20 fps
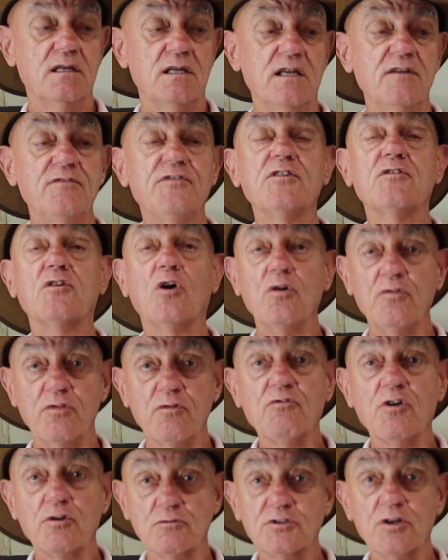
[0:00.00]
if you've got
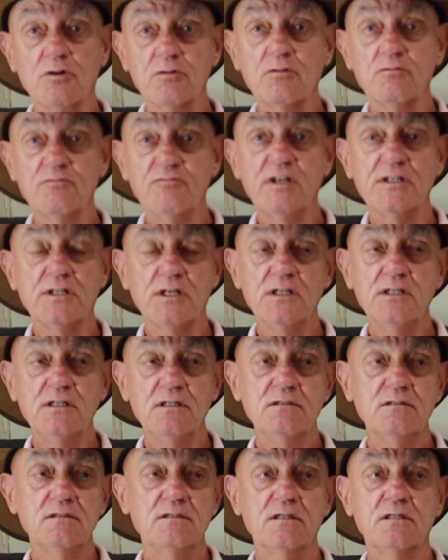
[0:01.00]
the wrong dog already,
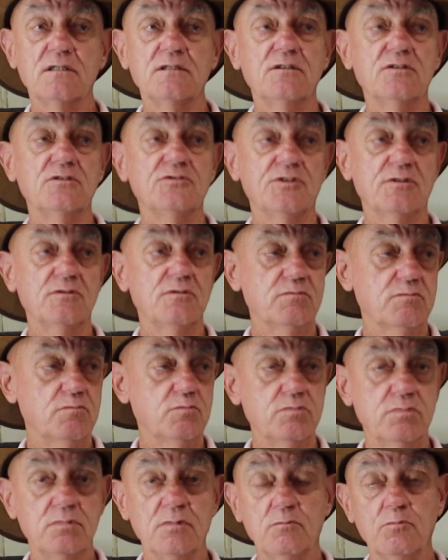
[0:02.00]
you can use a
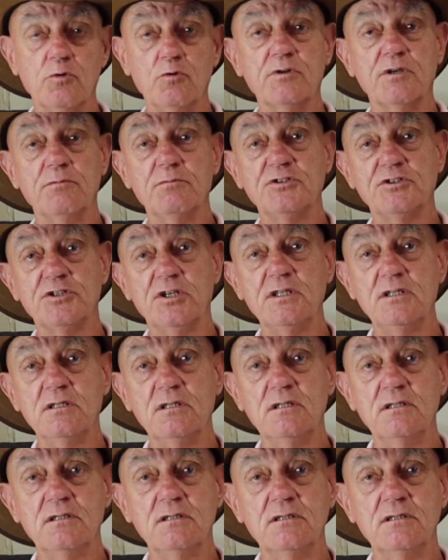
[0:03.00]
walking machine.